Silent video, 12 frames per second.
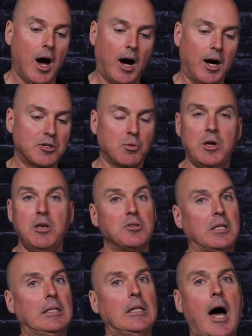So we use
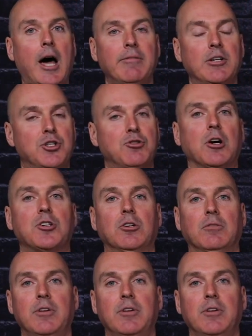a lot of instructional